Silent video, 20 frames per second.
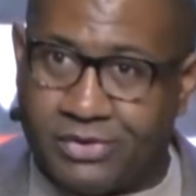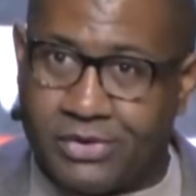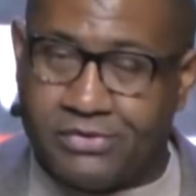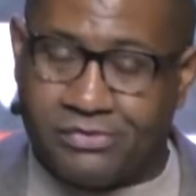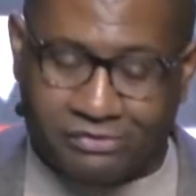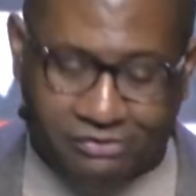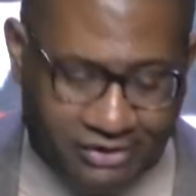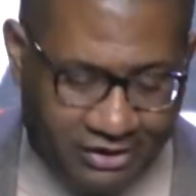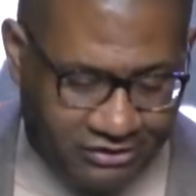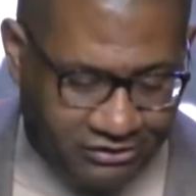
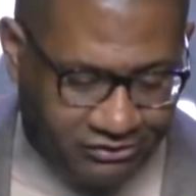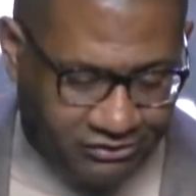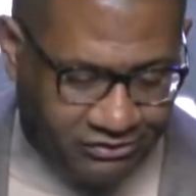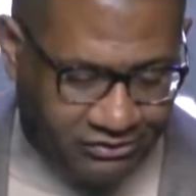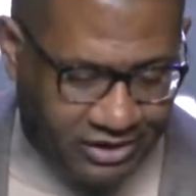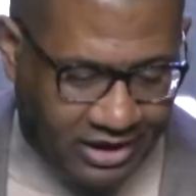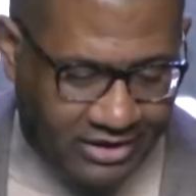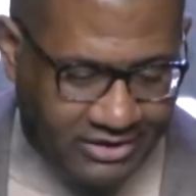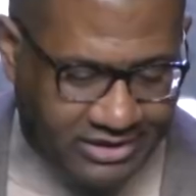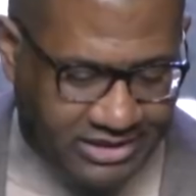Verse
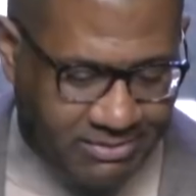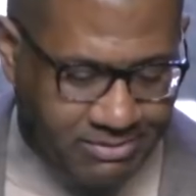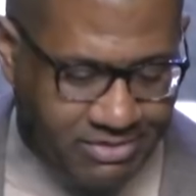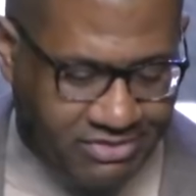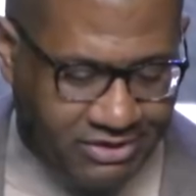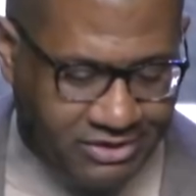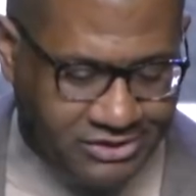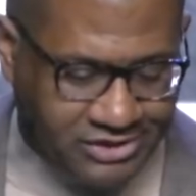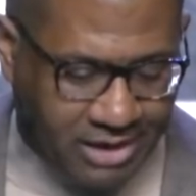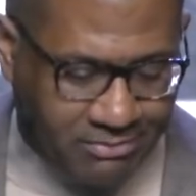6, 2
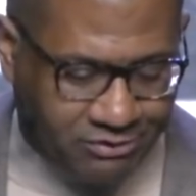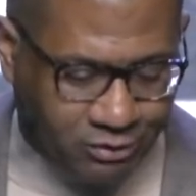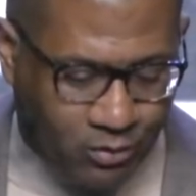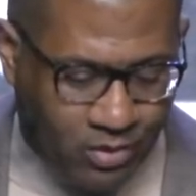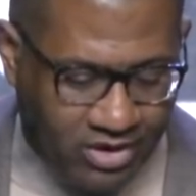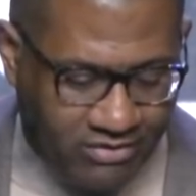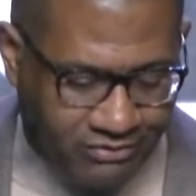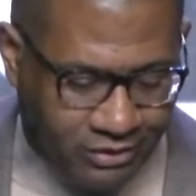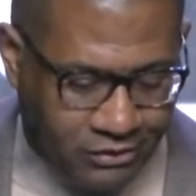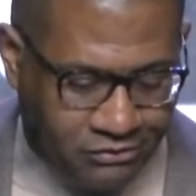Timothy chapter
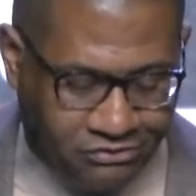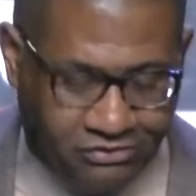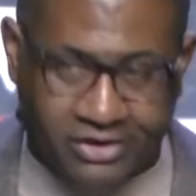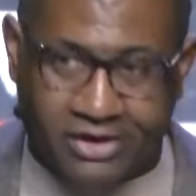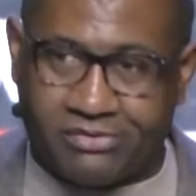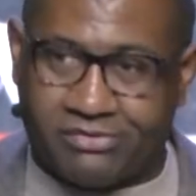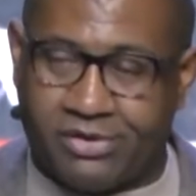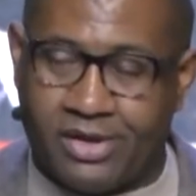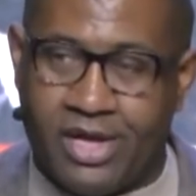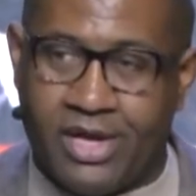1, verse
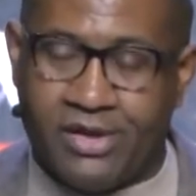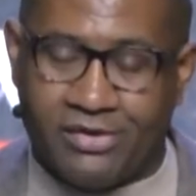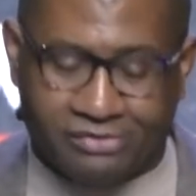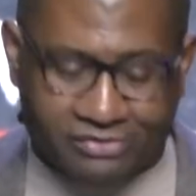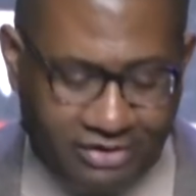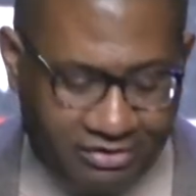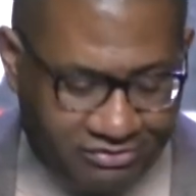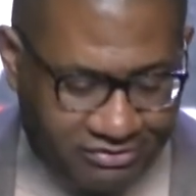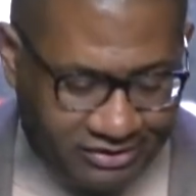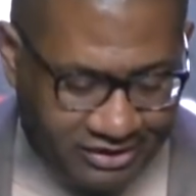6
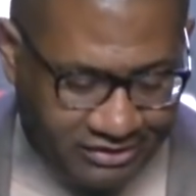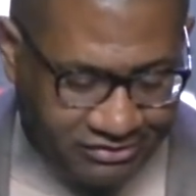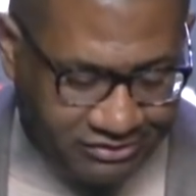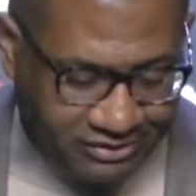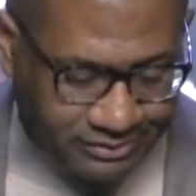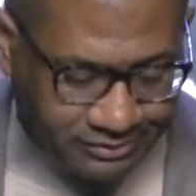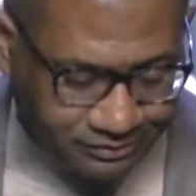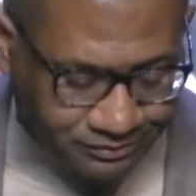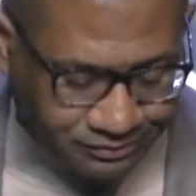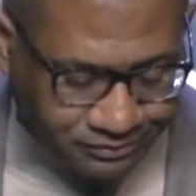says
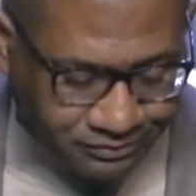this.